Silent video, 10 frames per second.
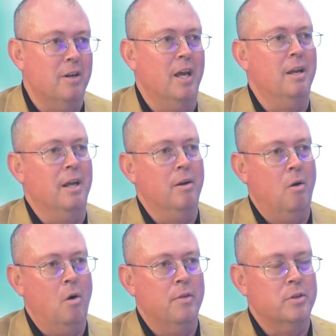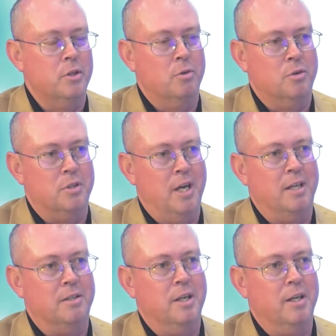And, and all the social
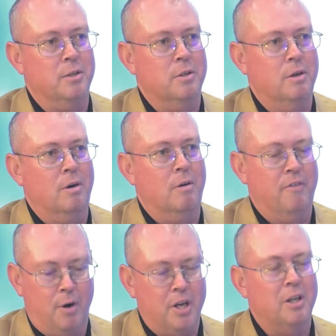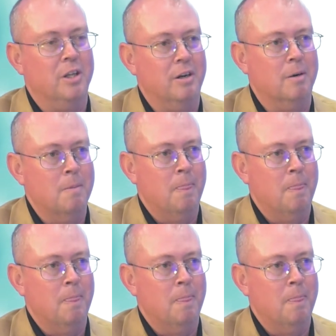science studies are very clear.